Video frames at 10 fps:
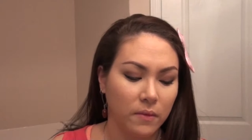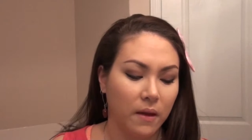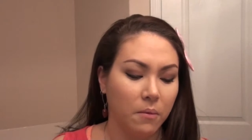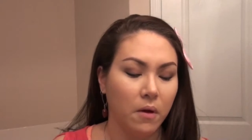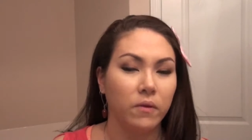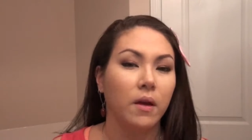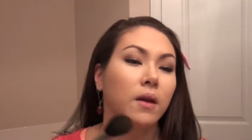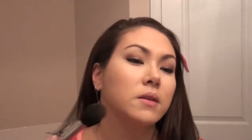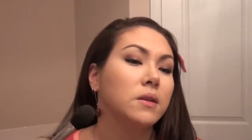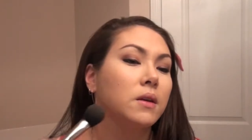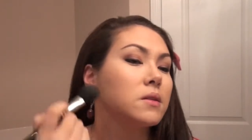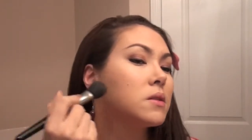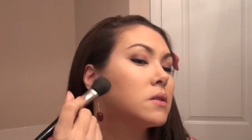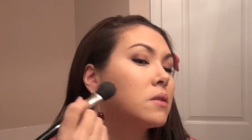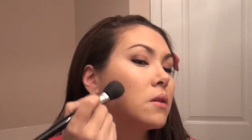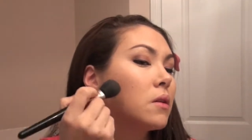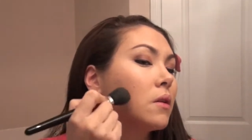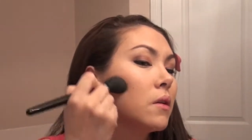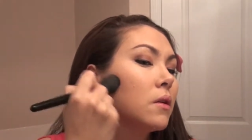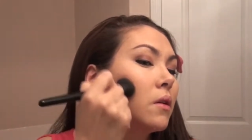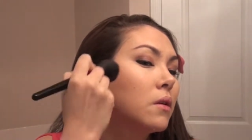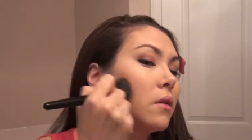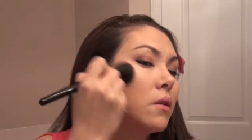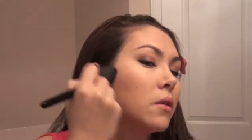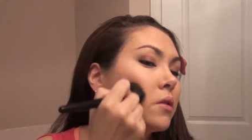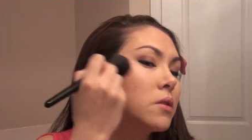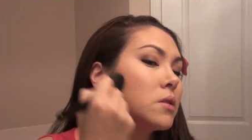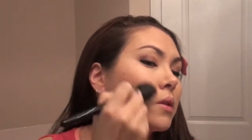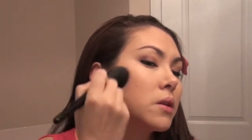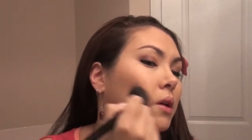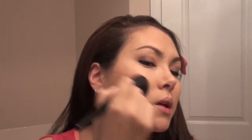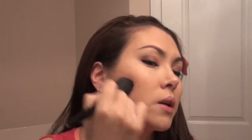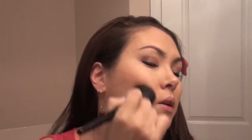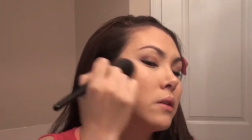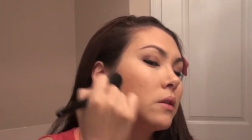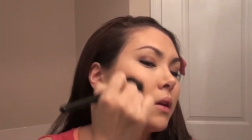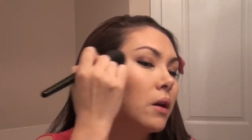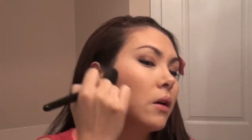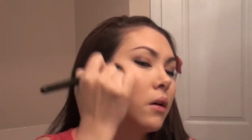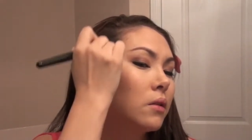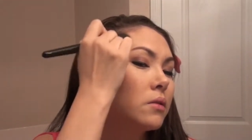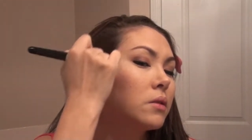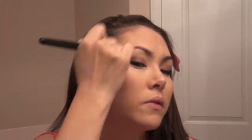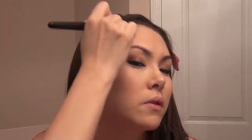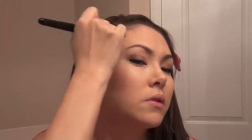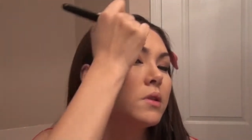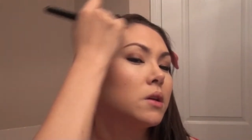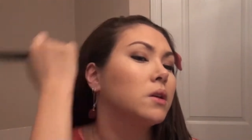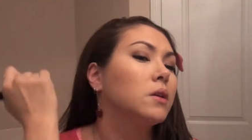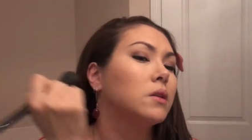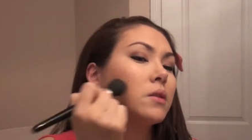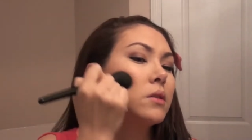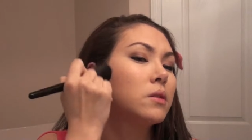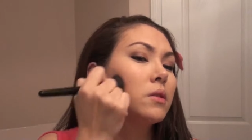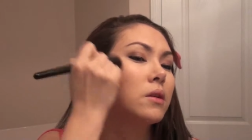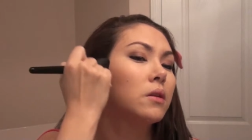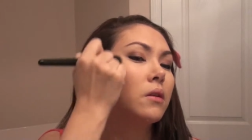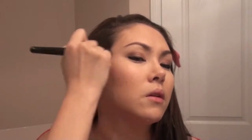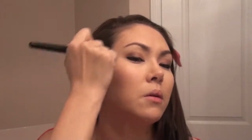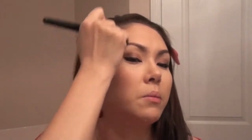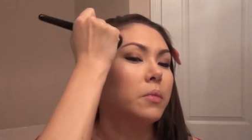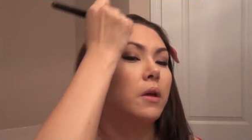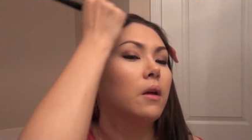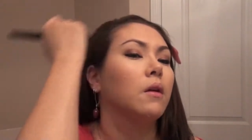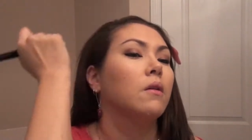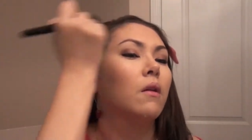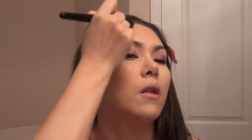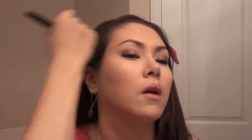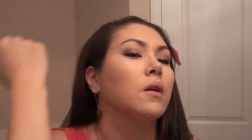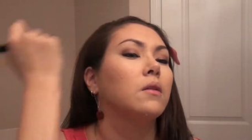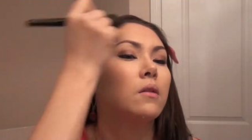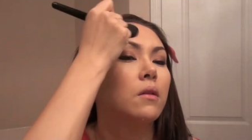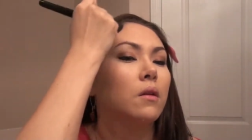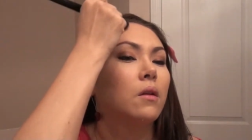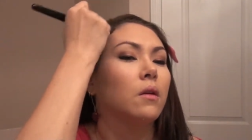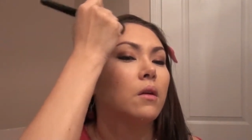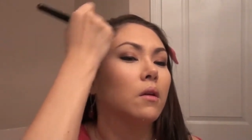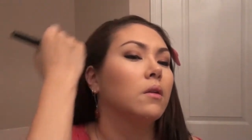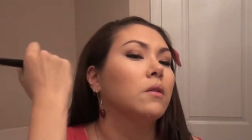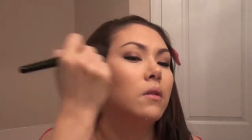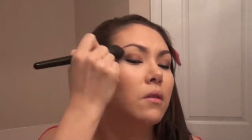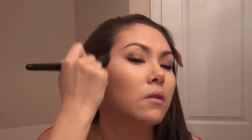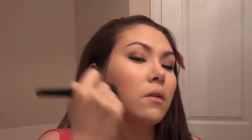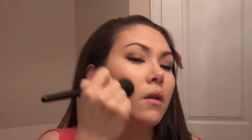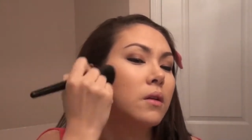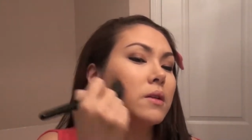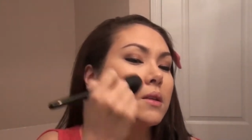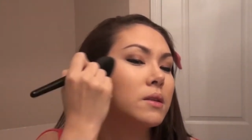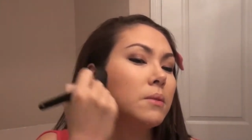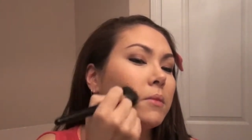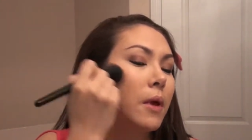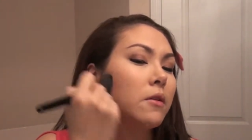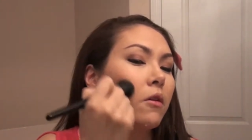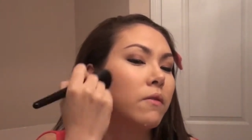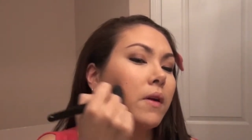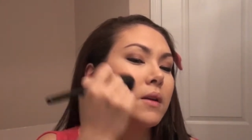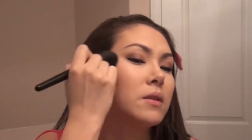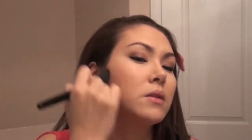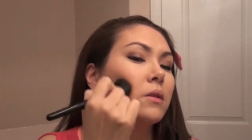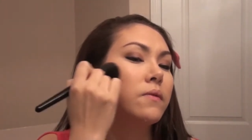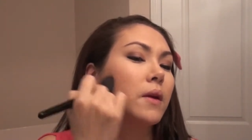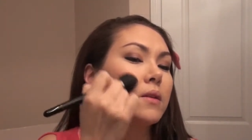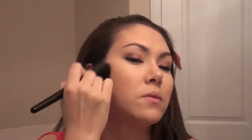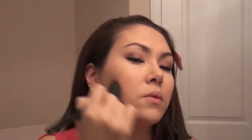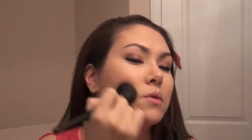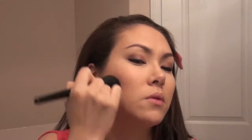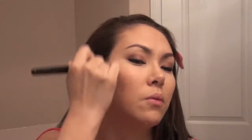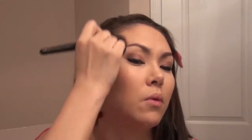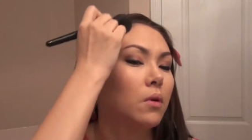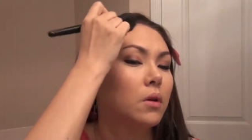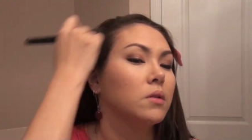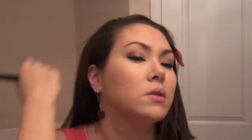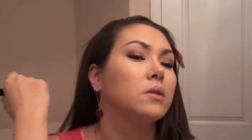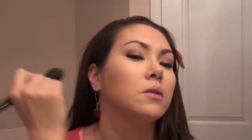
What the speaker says: tap off the excess, and just add to the hollows of your cheeks and up the hairline. Kind of slim down your face if that's what you want.